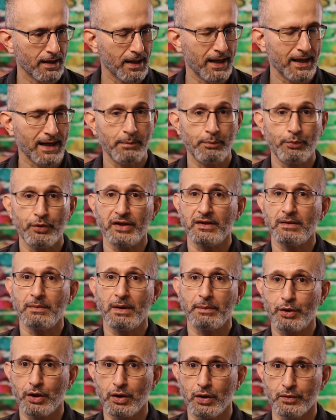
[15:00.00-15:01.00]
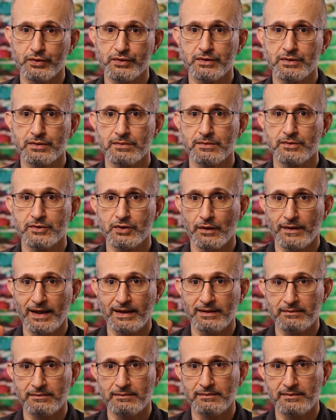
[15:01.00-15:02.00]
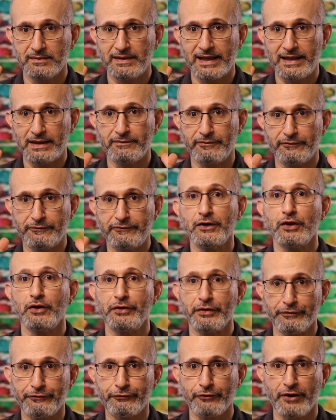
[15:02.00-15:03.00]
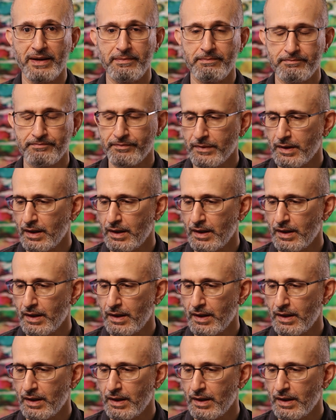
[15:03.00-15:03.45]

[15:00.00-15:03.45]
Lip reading: And I bring them up close so that they fill the frame.